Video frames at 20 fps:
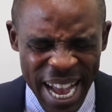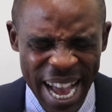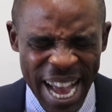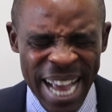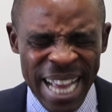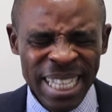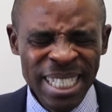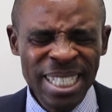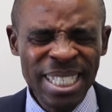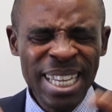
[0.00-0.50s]

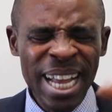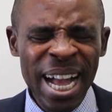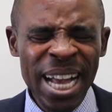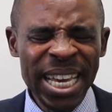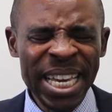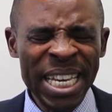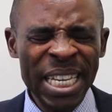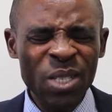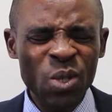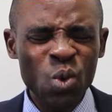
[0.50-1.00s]
Enter
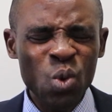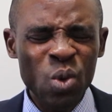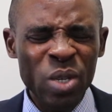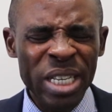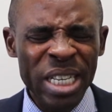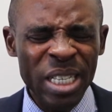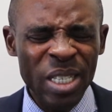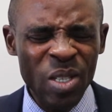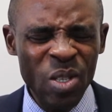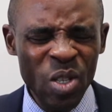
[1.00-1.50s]
into
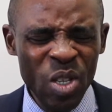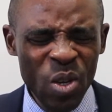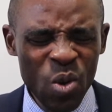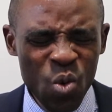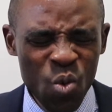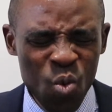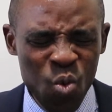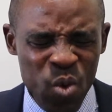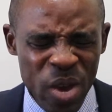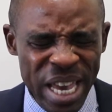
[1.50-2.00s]
this new
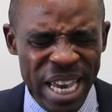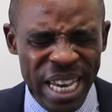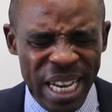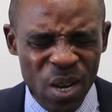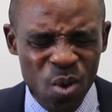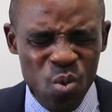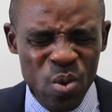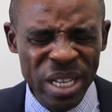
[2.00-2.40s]
week